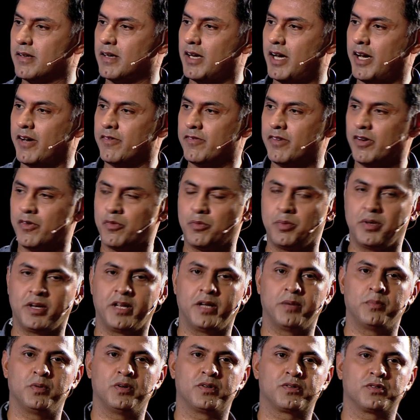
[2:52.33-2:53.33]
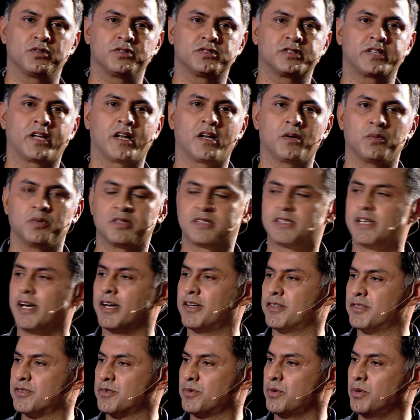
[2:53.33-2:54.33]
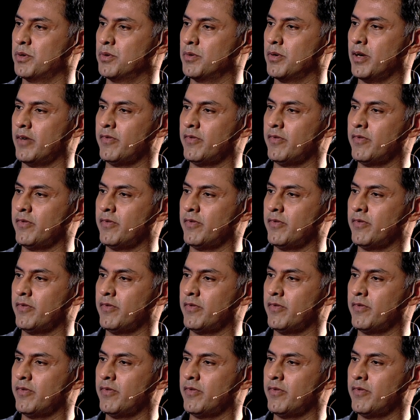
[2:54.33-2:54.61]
I've never been able to settle with status quo.